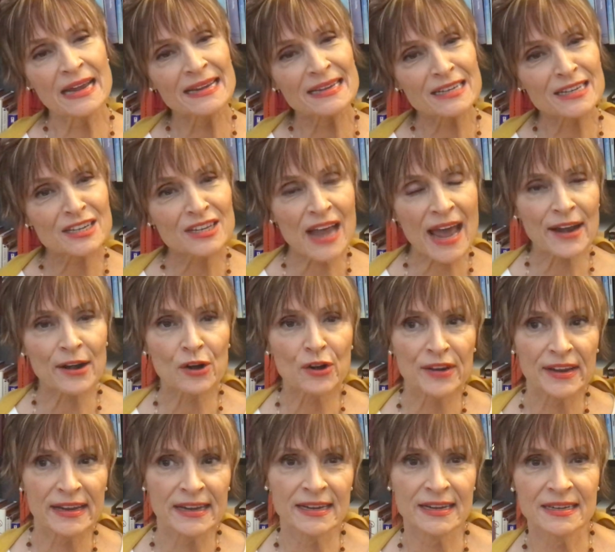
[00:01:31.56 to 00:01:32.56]

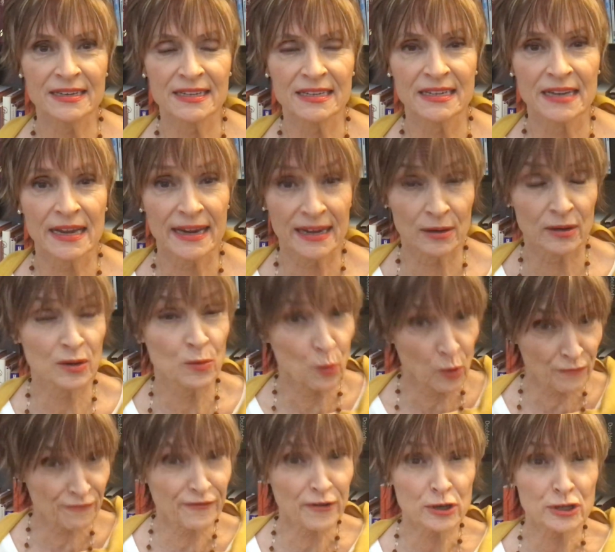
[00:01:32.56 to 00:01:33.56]
Saturn is,
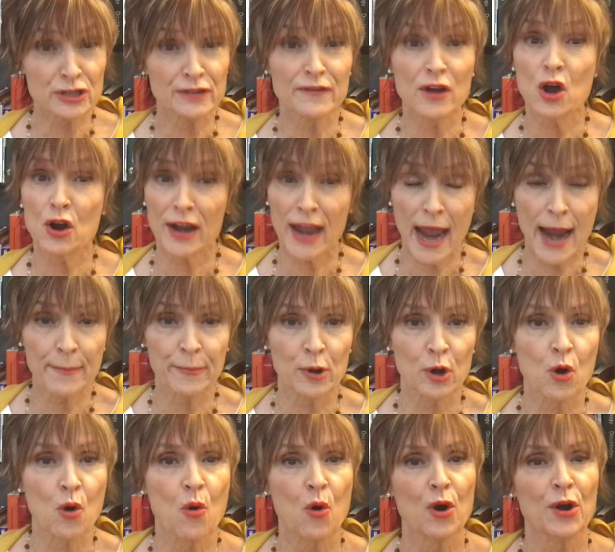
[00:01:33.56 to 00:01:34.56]
well, first of all,
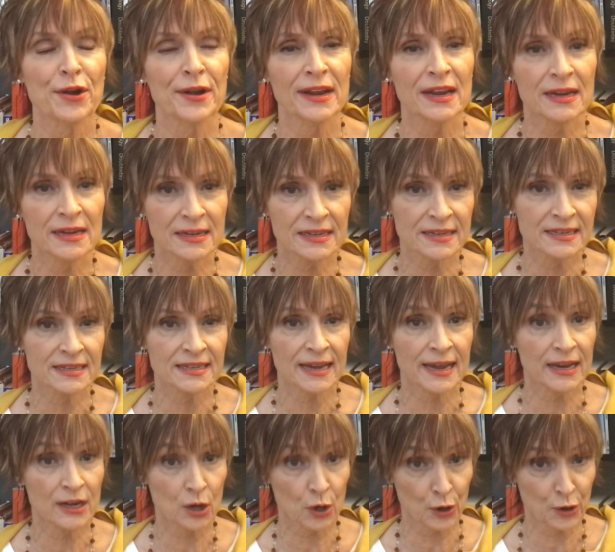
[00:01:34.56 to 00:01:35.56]
Capricorn is
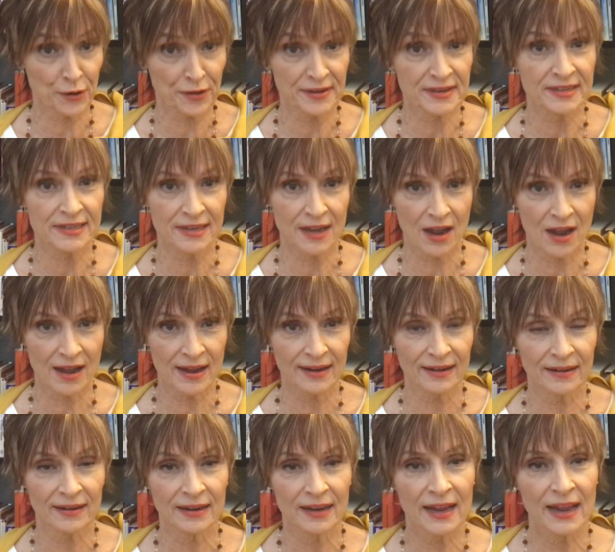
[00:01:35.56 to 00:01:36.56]
an earth
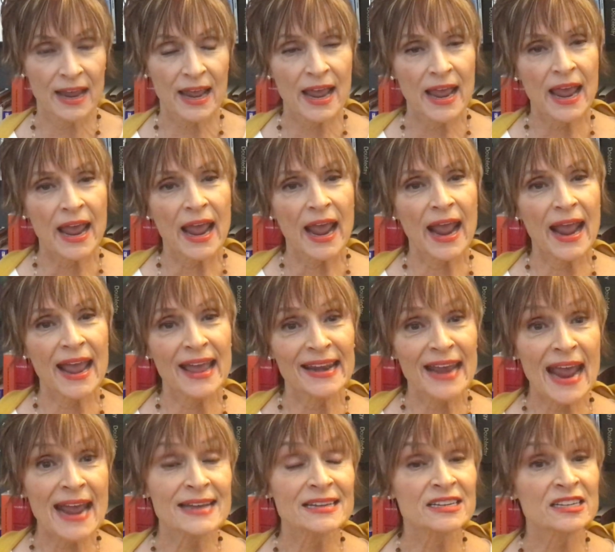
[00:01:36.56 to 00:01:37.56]
sign.
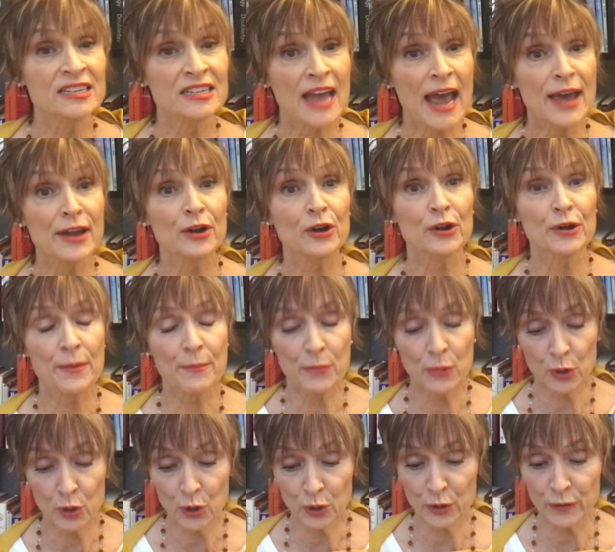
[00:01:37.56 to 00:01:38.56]
And as Saturn
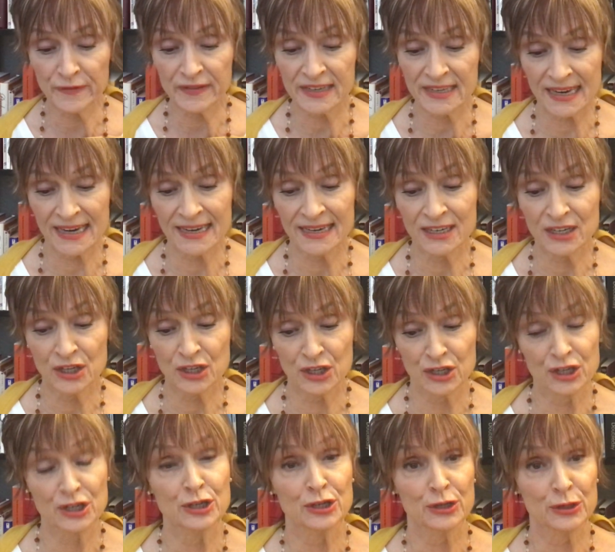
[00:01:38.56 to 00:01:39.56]
moves
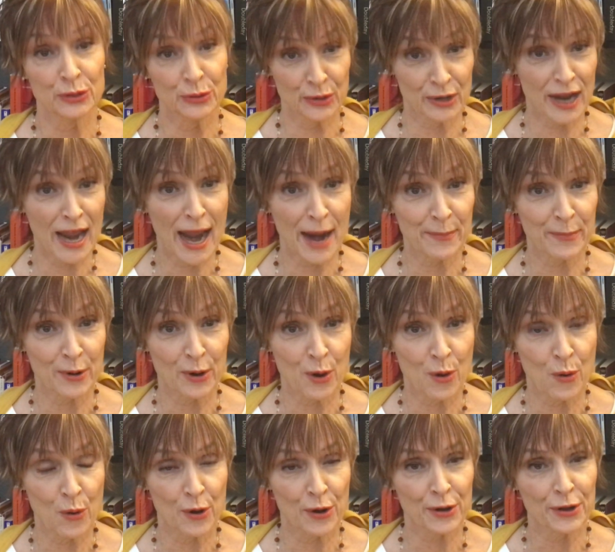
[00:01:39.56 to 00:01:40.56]
into
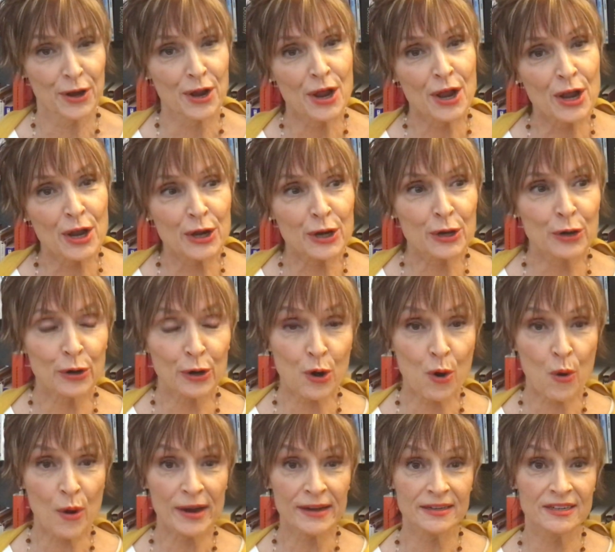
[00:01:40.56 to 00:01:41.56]
Capricorn, you're
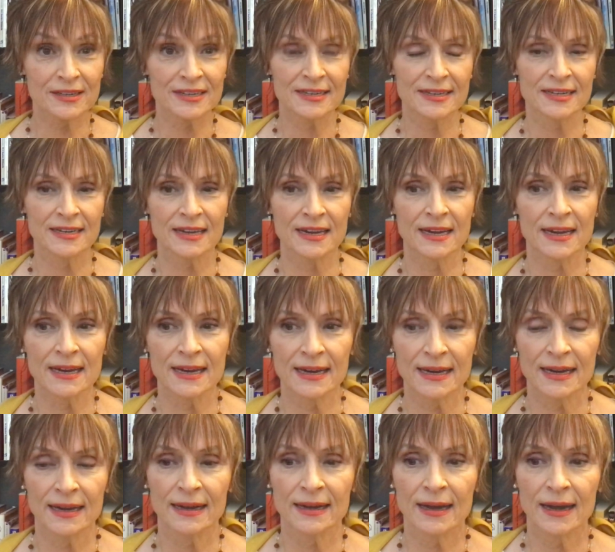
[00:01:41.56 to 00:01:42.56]
going to
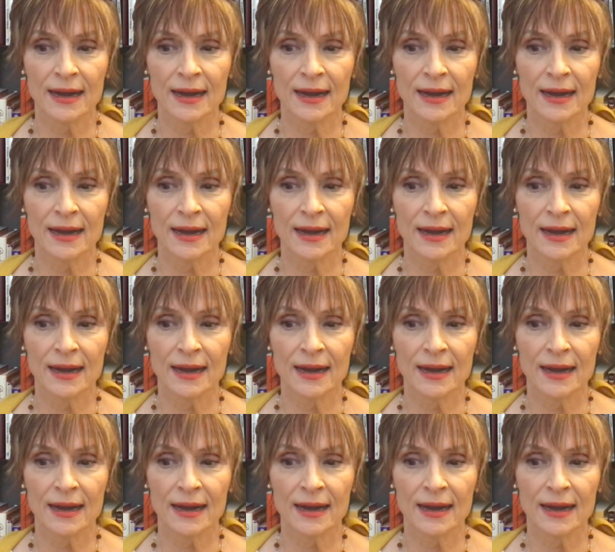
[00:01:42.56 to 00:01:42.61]
see